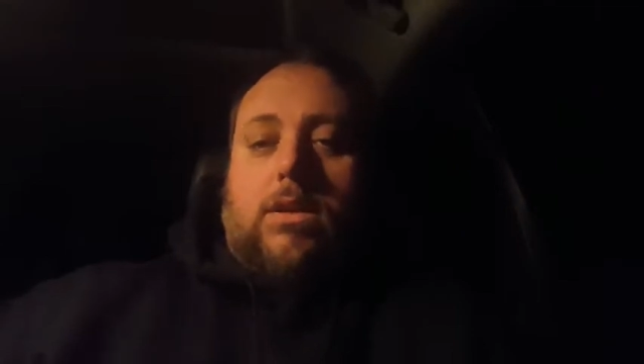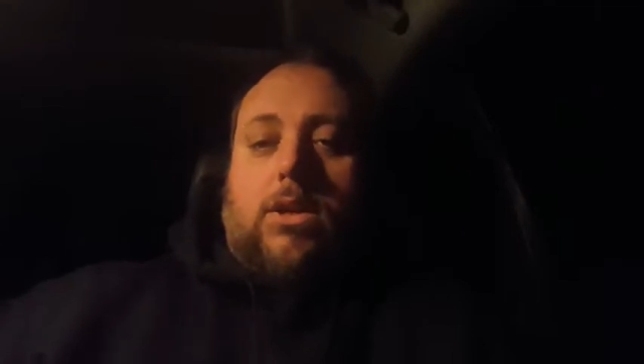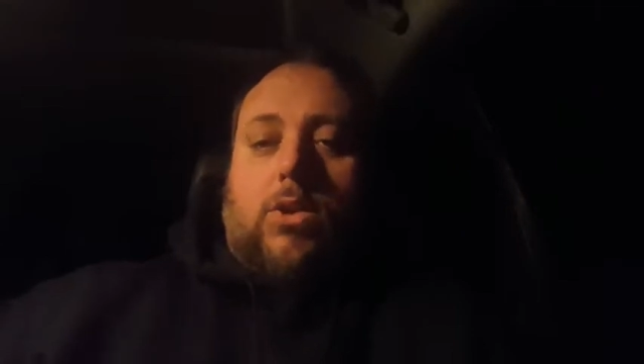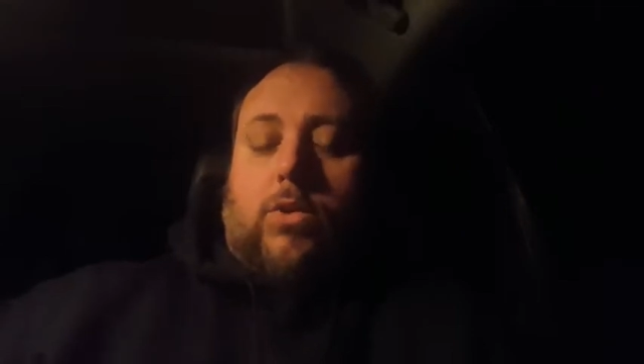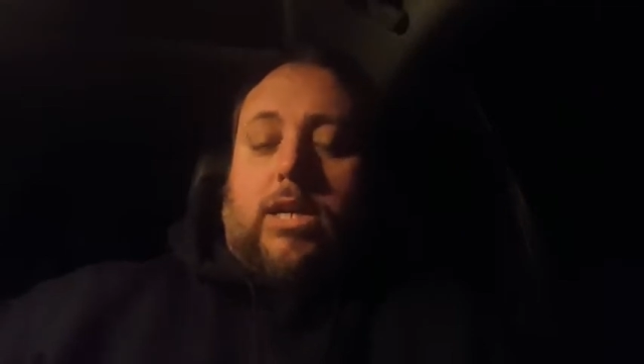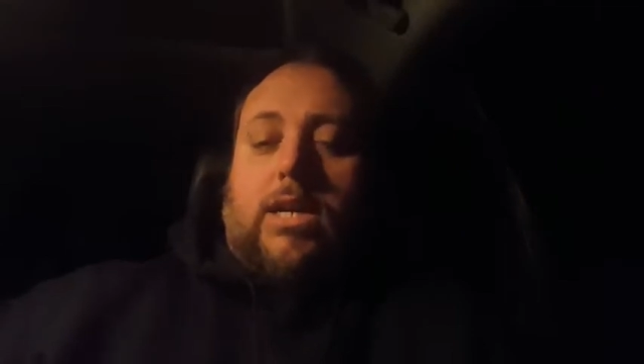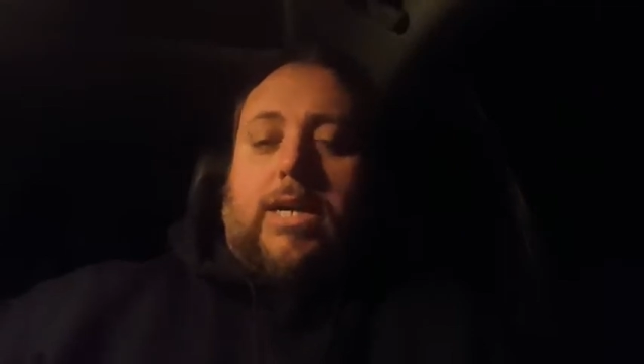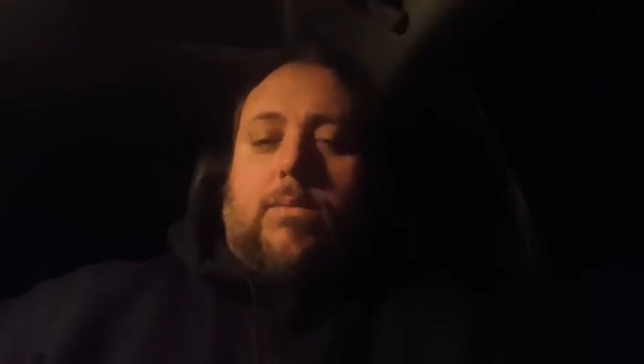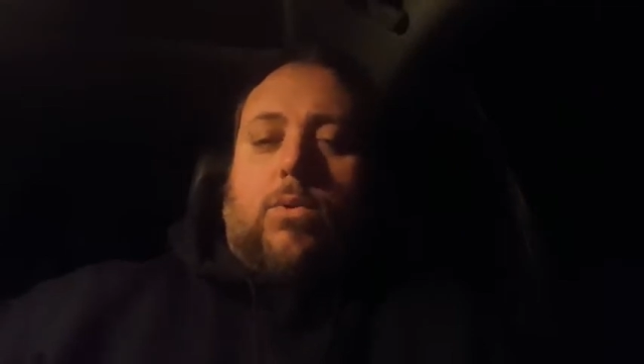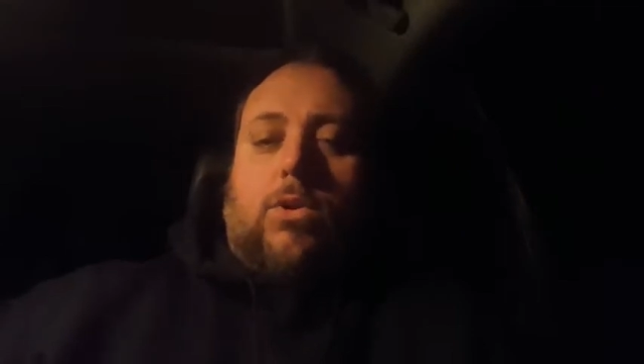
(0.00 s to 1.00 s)
you'll get a
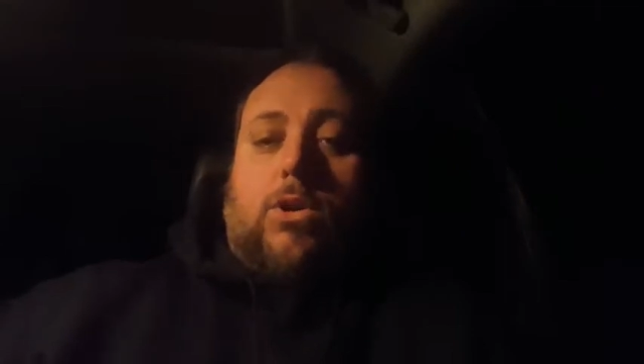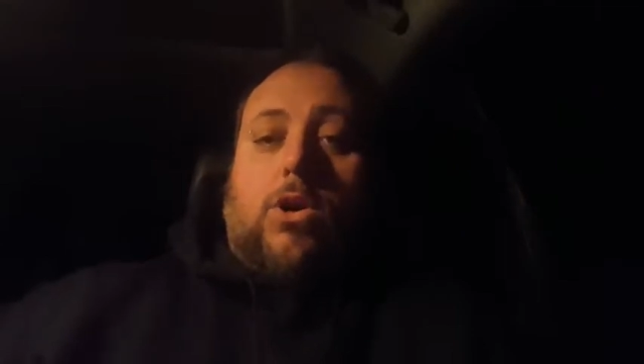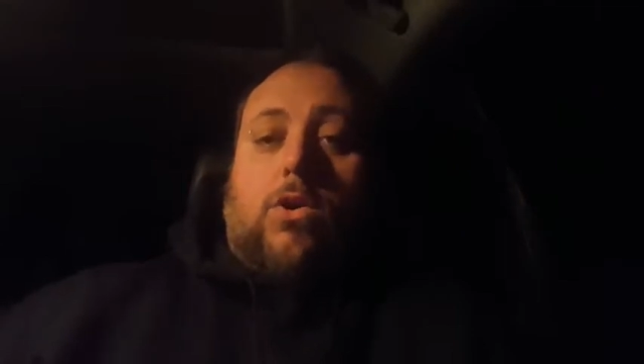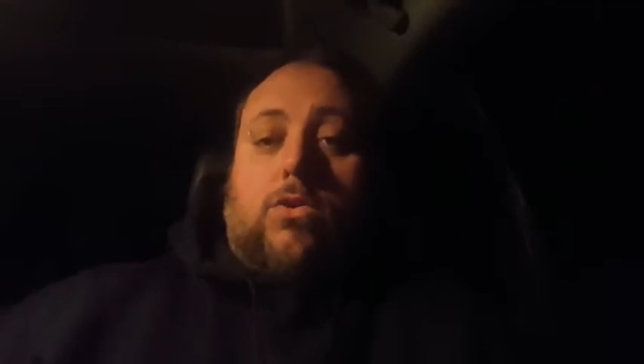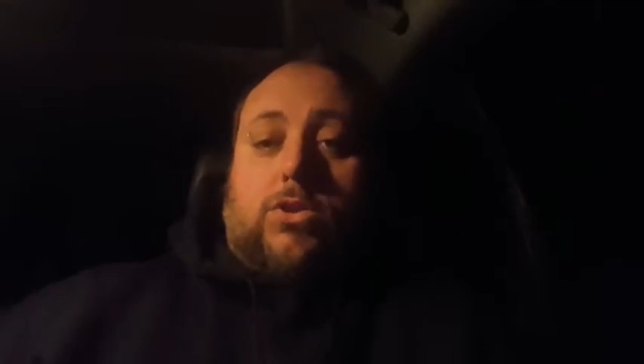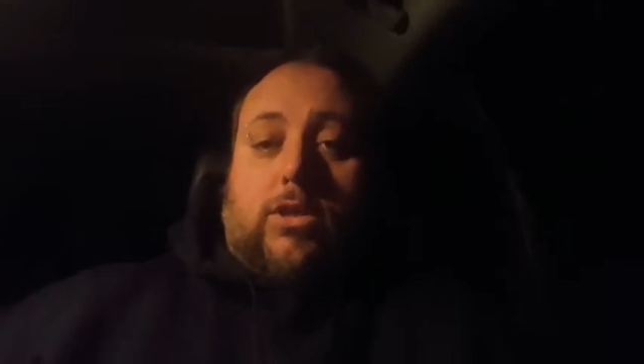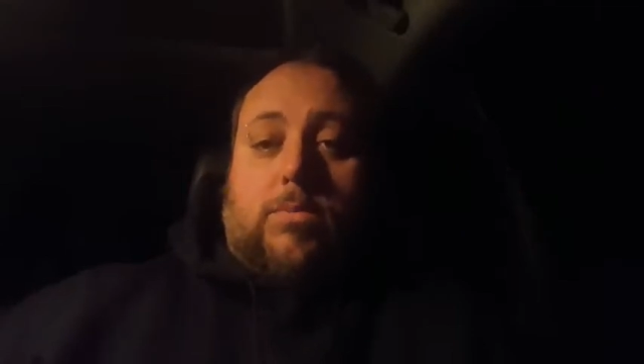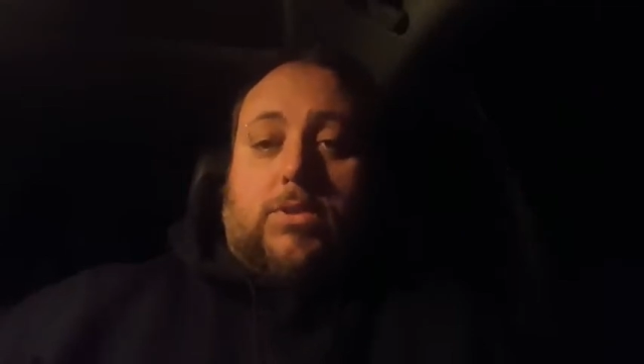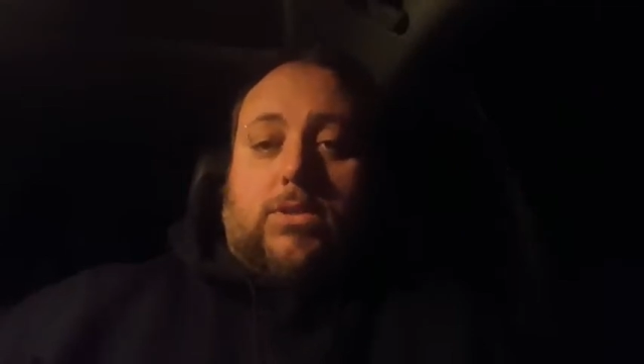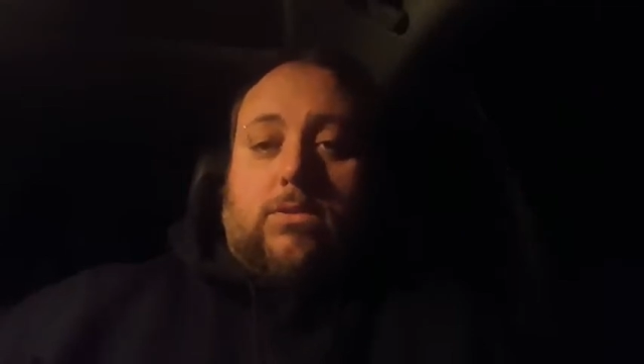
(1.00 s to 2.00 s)
lot more long
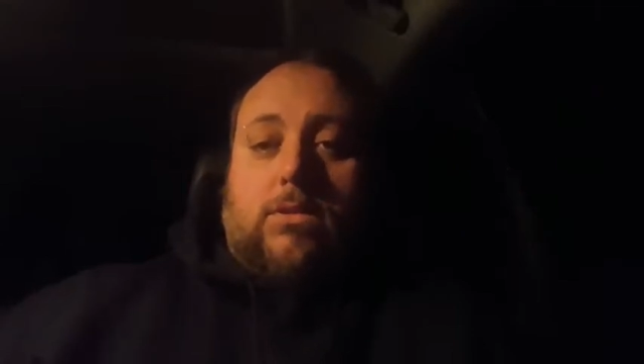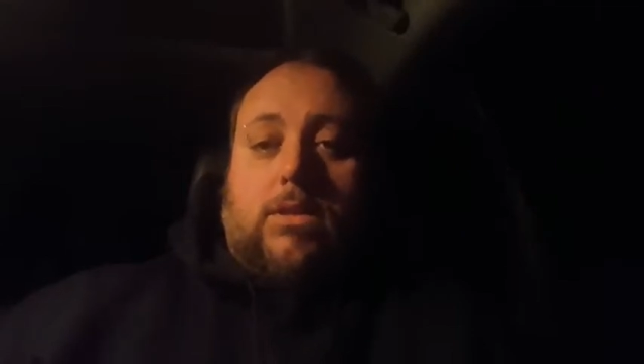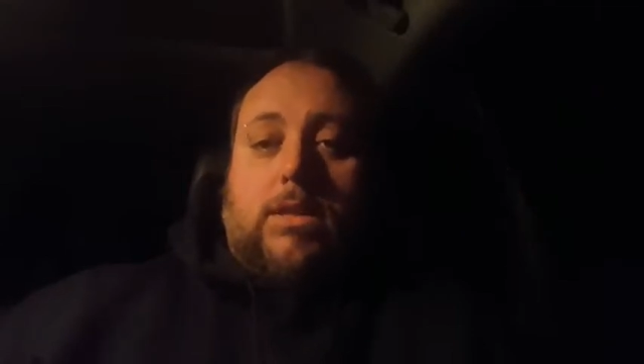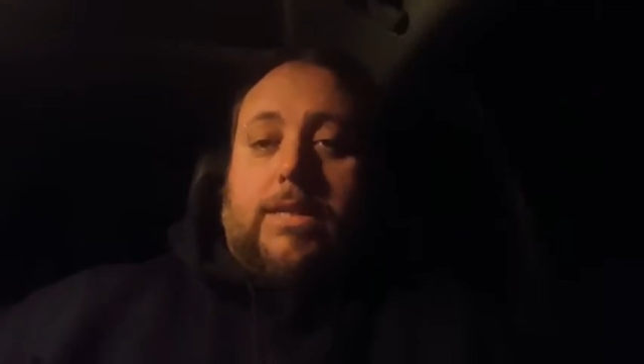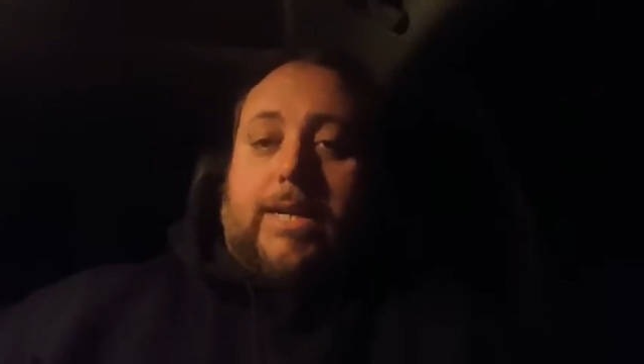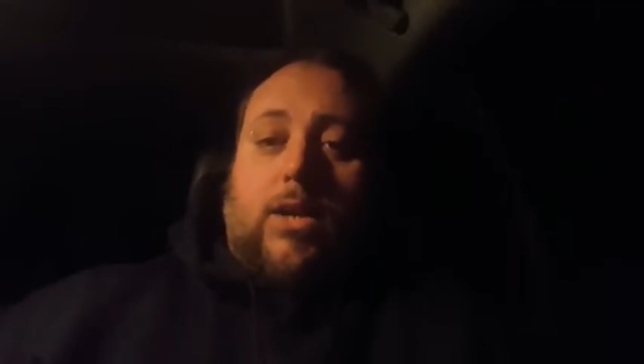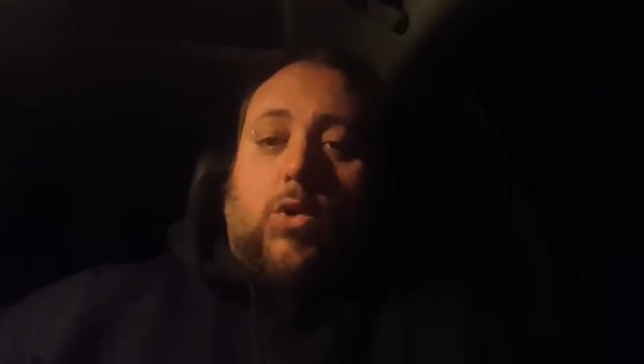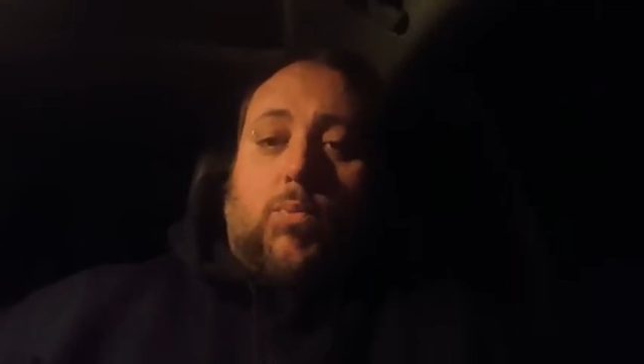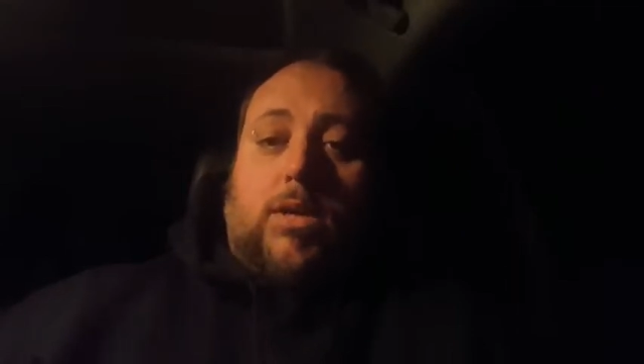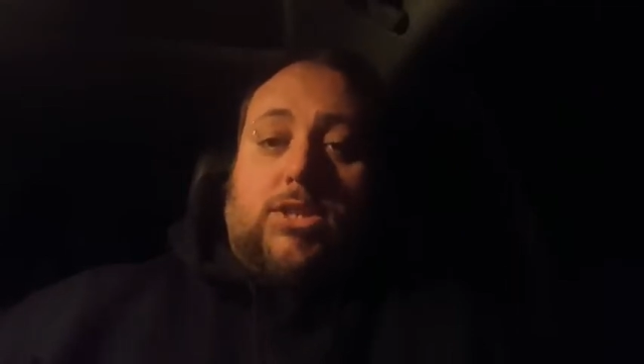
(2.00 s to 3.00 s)
trips, not a whole
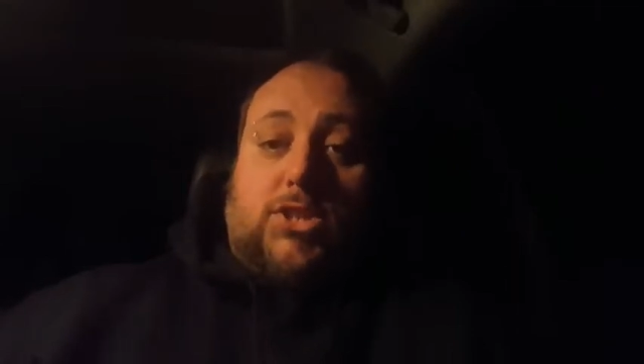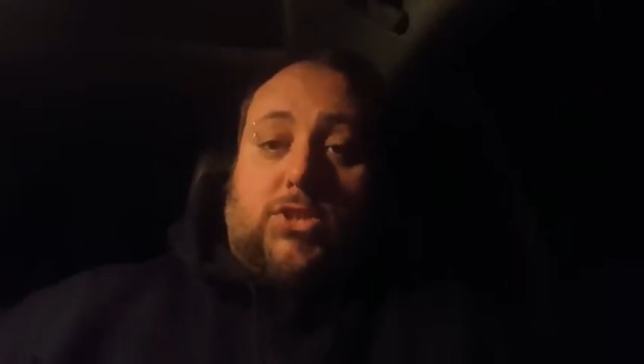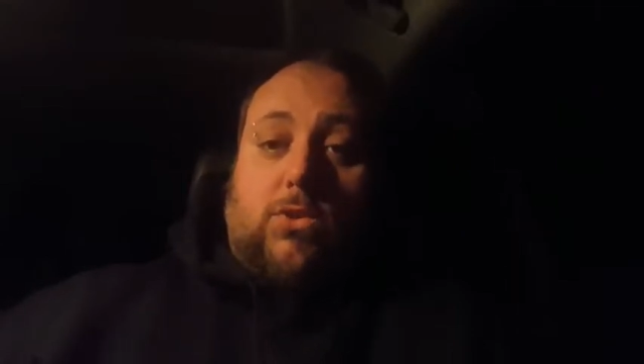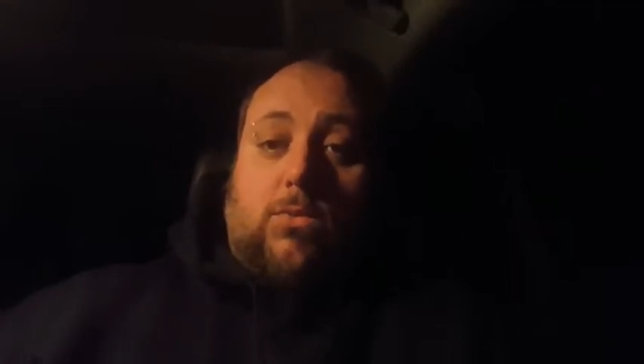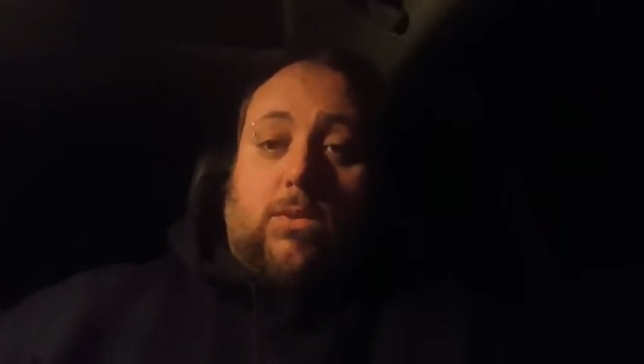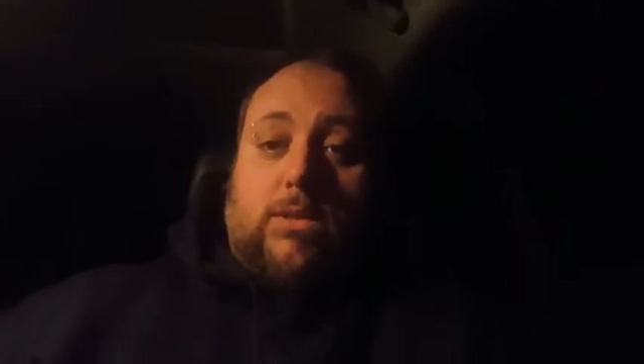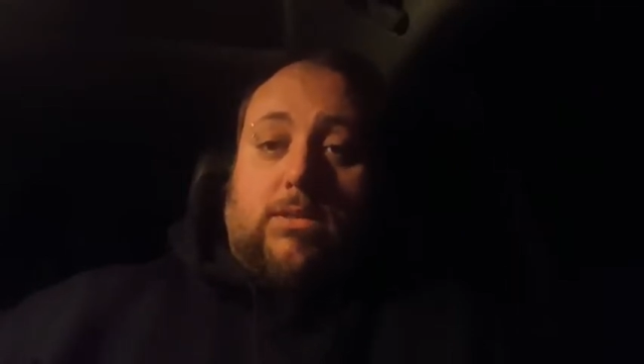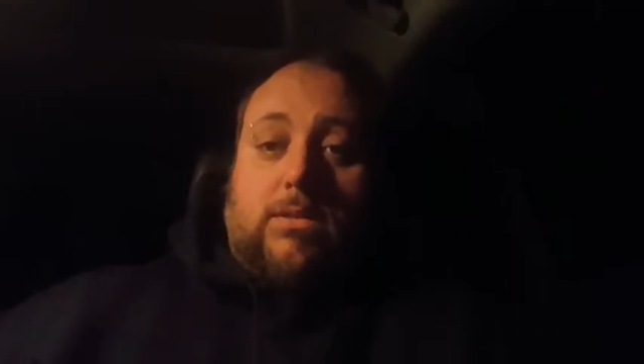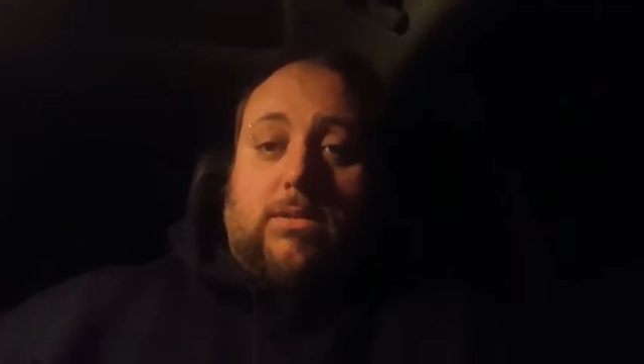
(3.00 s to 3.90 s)
bunch of short ones.